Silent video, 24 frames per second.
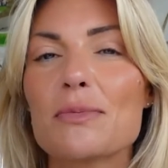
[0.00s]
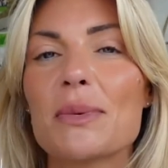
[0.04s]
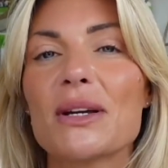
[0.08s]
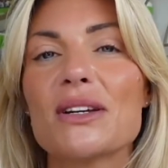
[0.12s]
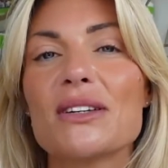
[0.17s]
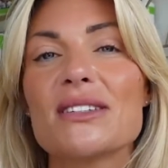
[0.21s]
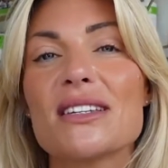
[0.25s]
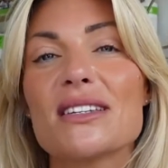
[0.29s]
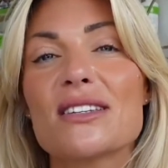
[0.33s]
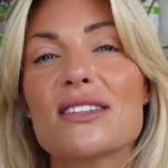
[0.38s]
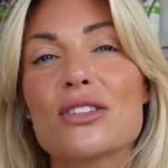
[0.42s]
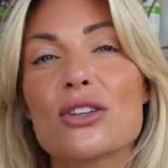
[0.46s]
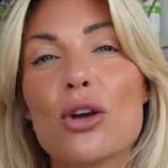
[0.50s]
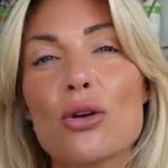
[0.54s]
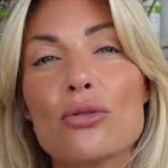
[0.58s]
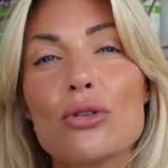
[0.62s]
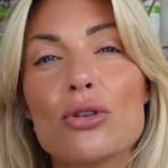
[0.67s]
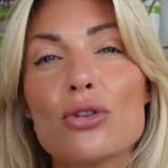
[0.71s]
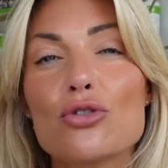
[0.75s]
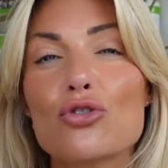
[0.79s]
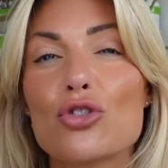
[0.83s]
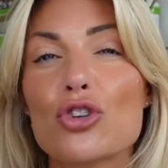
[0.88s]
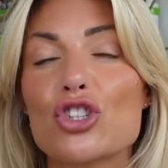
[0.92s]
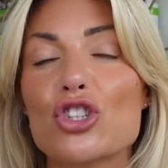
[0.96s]
because it's so
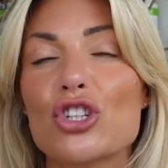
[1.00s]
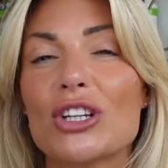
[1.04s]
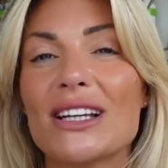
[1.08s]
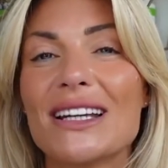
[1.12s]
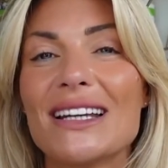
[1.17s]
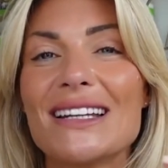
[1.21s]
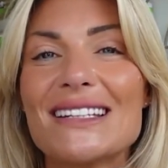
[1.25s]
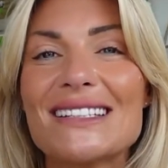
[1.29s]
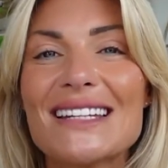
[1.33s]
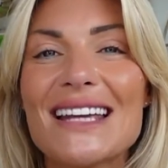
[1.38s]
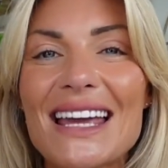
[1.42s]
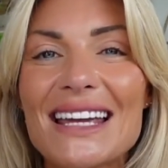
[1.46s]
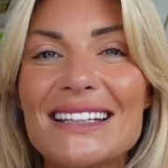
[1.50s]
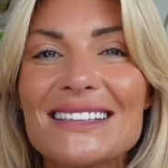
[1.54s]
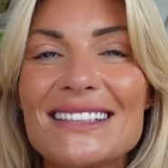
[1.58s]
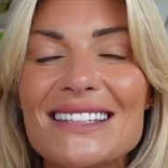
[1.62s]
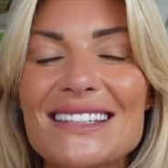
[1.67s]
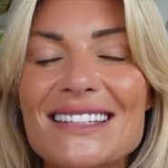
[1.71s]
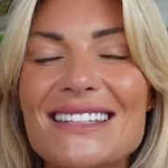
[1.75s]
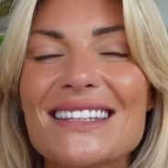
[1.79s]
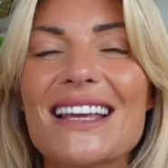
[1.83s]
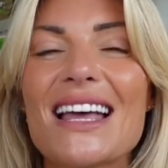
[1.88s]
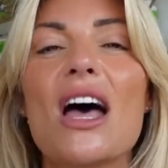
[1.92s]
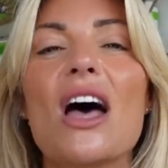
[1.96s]
nutritionally
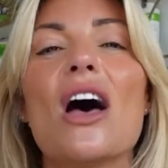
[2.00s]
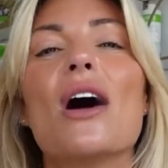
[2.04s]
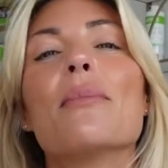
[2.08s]
dense,